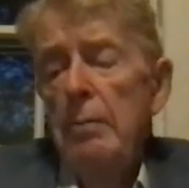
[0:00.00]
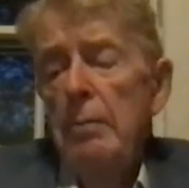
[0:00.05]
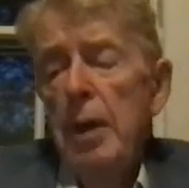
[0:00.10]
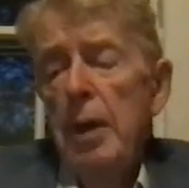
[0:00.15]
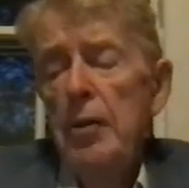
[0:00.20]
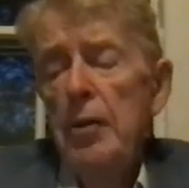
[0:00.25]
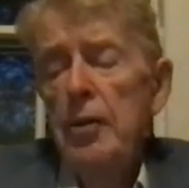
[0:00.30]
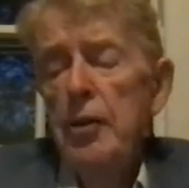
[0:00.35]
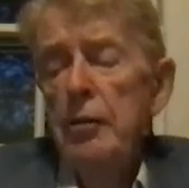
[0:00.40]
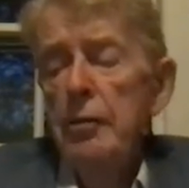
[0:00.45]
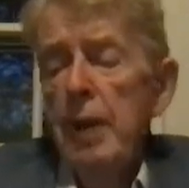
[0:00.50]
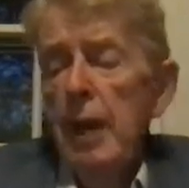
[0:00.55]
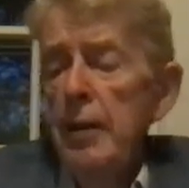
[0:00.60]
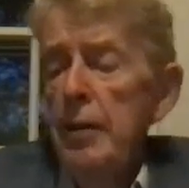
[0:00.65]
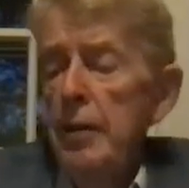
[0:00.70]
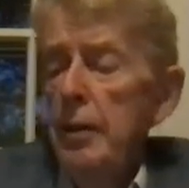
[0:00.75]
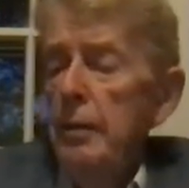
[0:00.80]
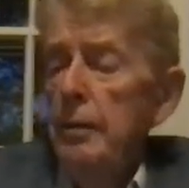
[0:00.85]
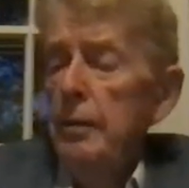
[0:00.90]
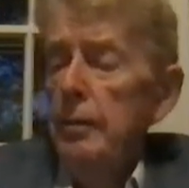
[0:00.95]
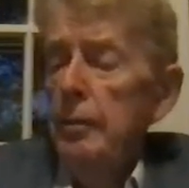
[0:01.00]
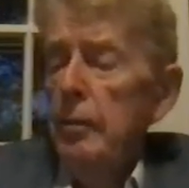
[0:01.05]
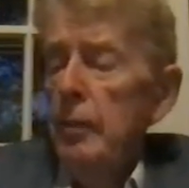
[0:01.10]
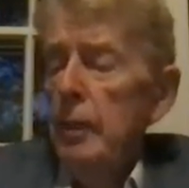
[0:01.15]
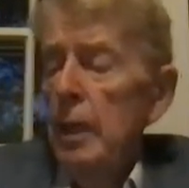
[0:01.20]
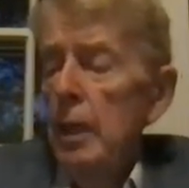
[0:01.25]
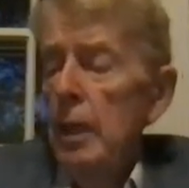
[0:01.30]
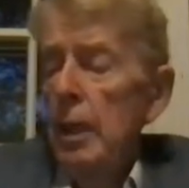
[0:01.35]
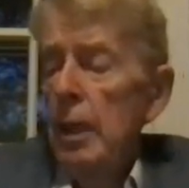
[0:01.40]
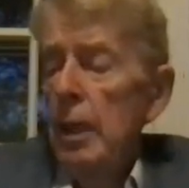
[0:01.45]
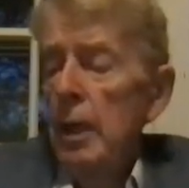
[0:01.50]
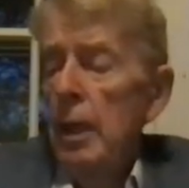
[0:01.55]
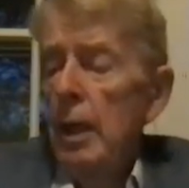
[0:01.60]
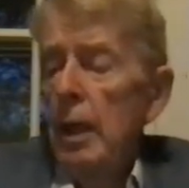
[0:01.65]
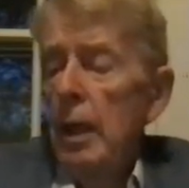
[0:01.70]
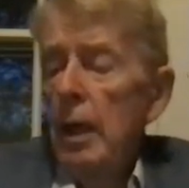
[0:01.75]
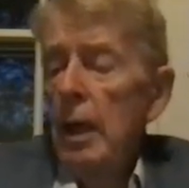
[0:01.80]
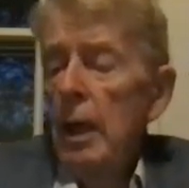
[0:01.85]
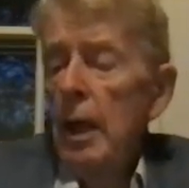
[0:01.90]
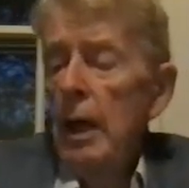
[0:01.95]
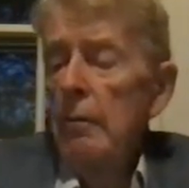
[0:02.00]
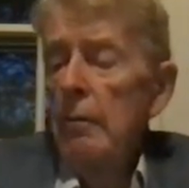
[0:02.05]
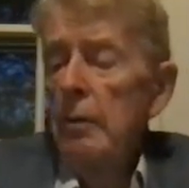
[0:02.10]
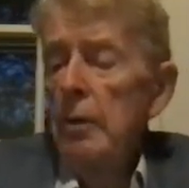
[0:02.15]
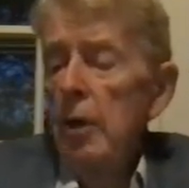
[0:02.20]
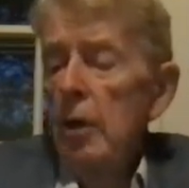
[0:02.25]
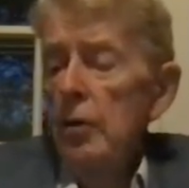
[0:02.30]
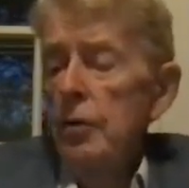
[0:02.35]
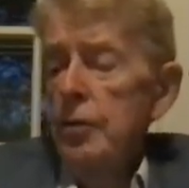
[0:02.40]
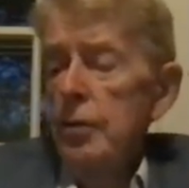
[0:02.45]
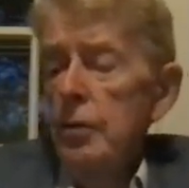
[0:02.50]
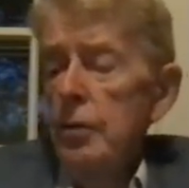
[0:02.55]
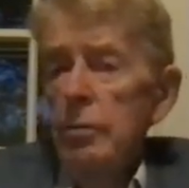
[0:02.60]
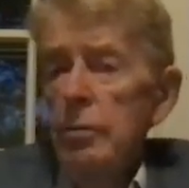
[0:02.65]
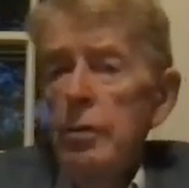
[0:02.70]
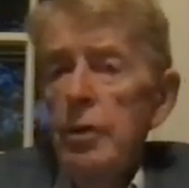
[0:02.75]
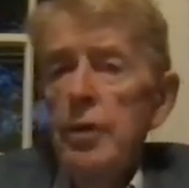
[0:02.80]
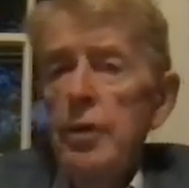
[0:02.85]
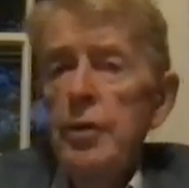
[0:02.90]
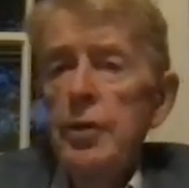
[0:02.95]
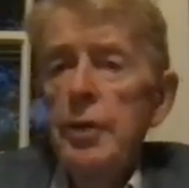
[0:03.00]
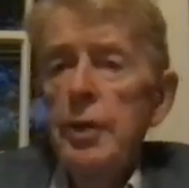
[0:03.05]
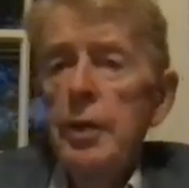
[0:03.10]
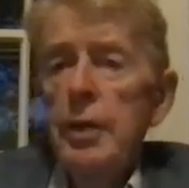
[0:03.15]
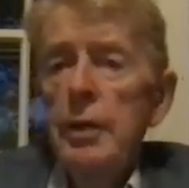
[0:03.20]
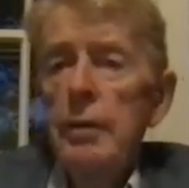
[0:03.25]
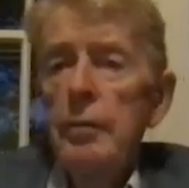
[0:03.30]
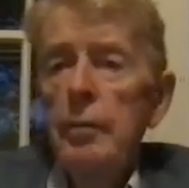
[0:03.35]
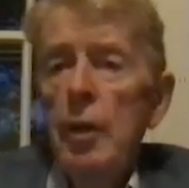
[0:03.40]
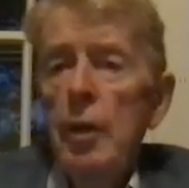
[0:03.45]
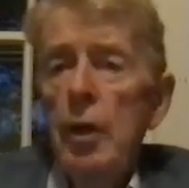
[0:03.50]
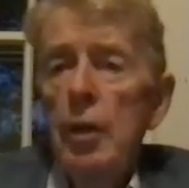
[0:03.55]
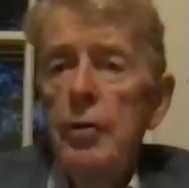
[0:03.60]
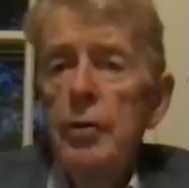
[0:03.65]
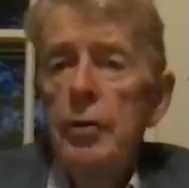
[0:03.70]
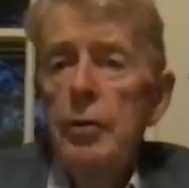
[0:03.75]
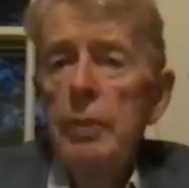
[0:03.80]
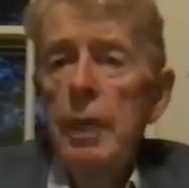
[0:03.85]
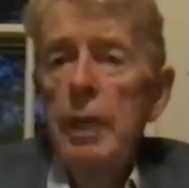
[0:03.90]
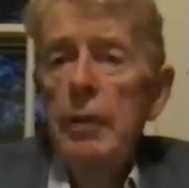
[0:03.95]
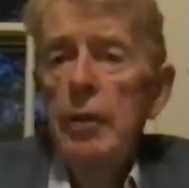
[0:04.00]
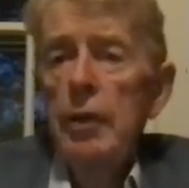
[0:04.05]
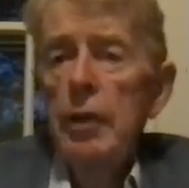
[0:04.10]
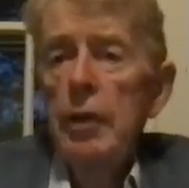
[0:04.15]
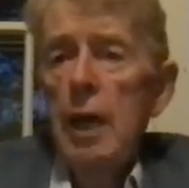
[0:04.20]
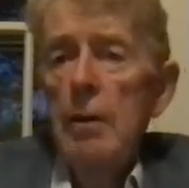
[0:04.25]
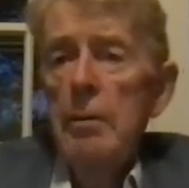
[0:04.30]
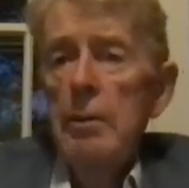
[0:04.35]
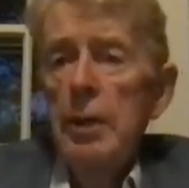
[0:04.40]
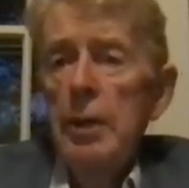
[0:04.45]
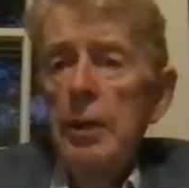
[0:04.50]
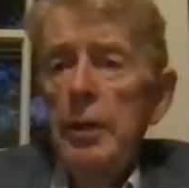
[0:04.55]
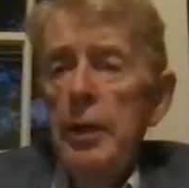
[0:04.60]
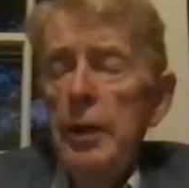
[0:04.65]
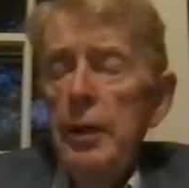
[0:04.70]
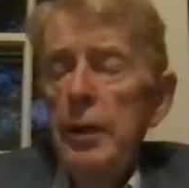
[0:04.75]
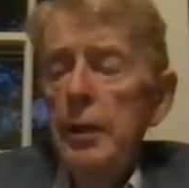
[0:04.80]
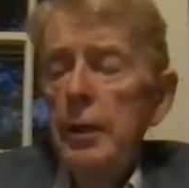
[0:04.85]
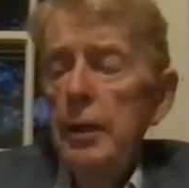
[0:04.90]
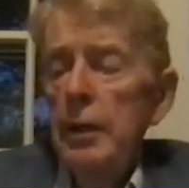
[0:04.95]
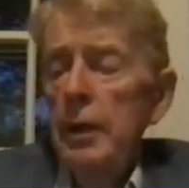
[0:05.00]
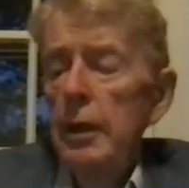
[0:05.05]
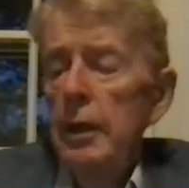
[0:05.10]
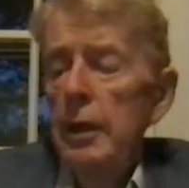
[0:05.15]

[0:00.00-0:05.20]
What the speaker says: positive either. I will also just also make the comment that